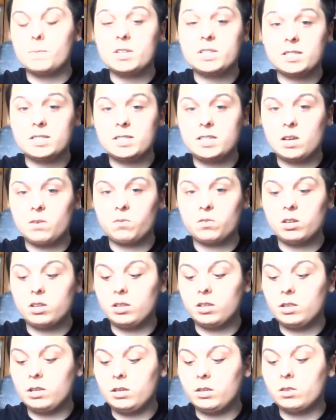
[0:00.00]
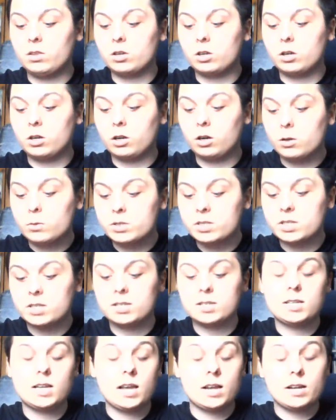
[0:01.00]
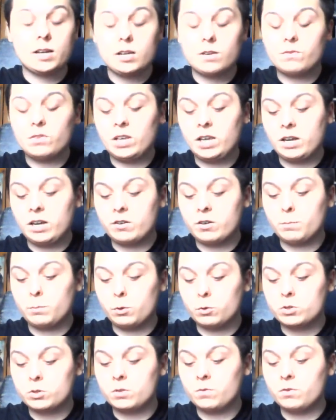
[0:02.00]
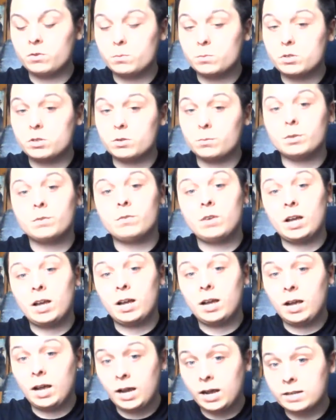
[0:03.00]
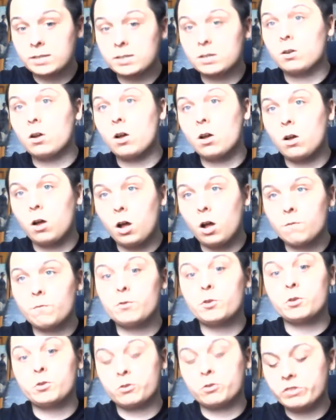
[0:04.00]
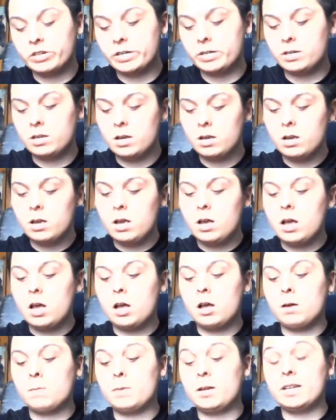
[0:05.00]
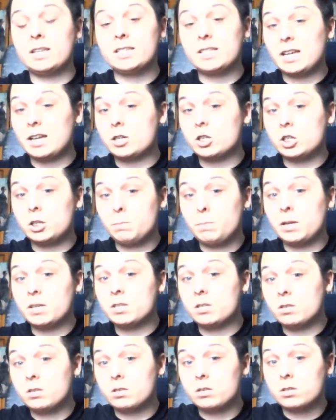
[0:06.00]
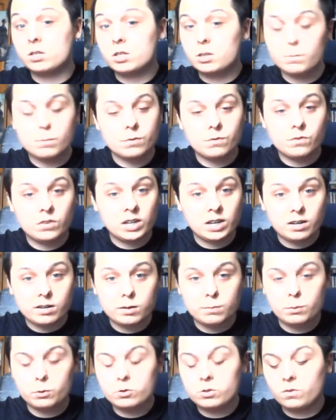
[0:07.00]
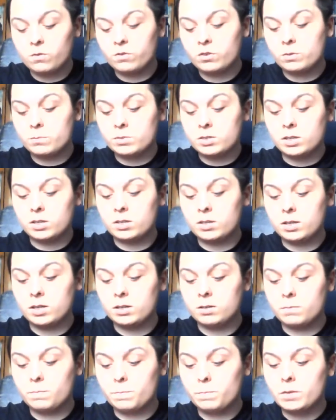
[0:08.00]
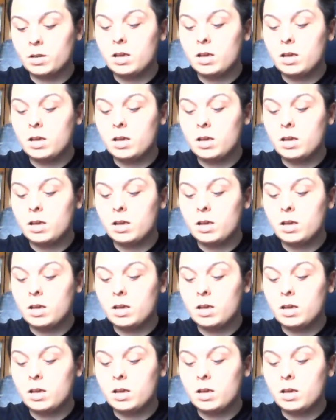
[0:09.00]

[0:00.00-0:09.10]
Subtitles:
This is definitely the closest to any of the Harry Potter films that we've had of the three. And is actually better than some of the Harry Potter films, I think.